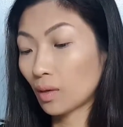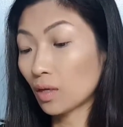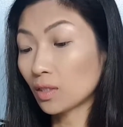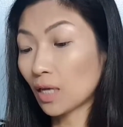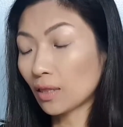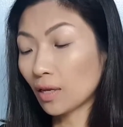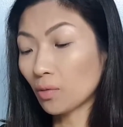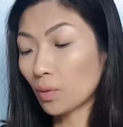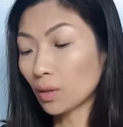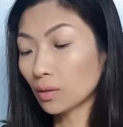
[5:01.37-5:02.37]
unscented
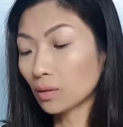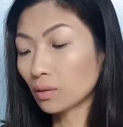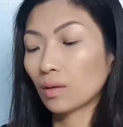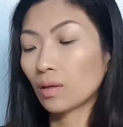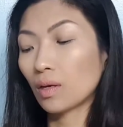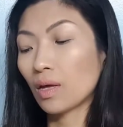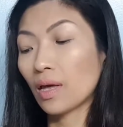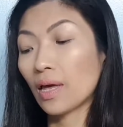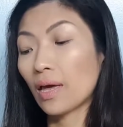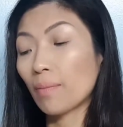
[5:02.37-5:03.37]
ones.
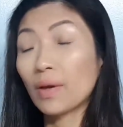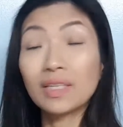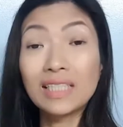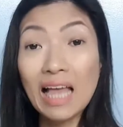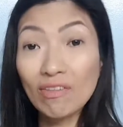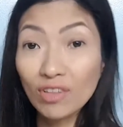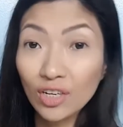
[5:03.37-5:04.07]
Because lavender